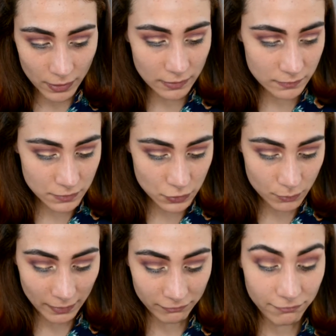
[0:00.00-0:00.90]
into
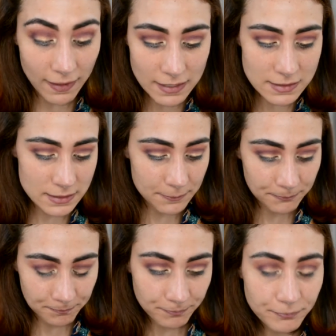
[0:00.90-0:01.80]
my face.
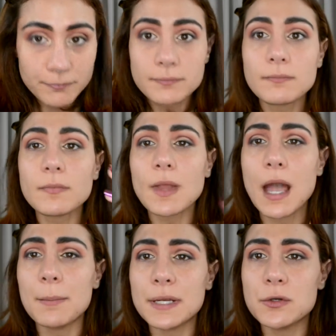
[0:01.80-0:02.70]

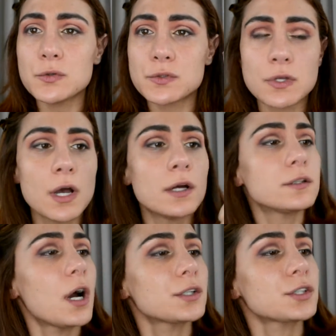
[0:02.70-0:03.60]
I'm gonna use
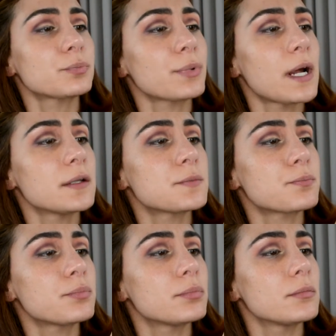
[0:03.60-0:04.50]
Dr. Brandt
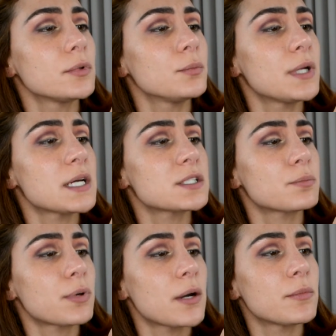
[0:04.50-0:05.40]
Luminizer
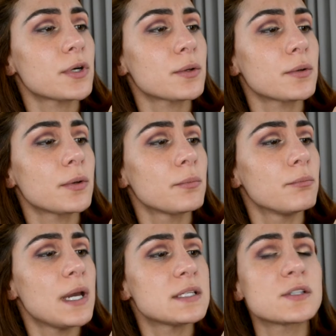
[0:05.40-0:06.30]
Primer
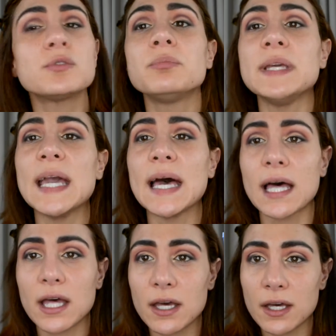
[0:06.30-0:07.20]
Base Lumière.
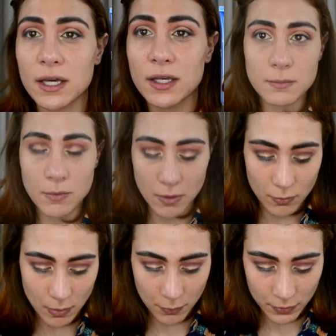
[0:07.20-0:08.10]
Me
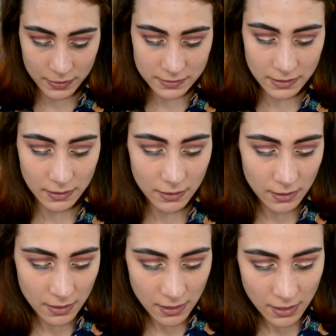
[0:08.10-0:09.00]
lo voy a poner este
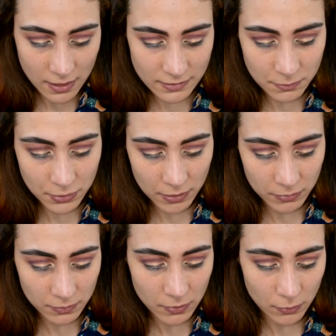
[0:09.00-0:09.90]

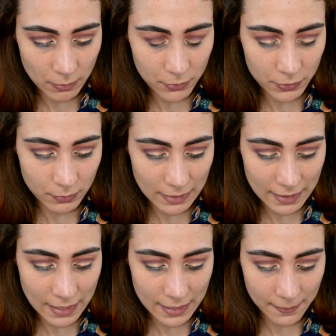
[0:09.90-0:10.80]
primer, me lo voy a poner toda la
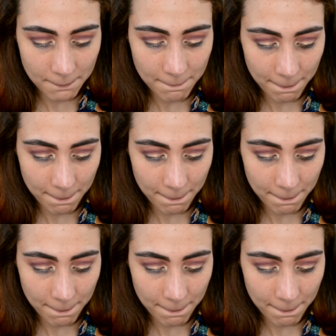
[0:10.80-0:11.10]
cara.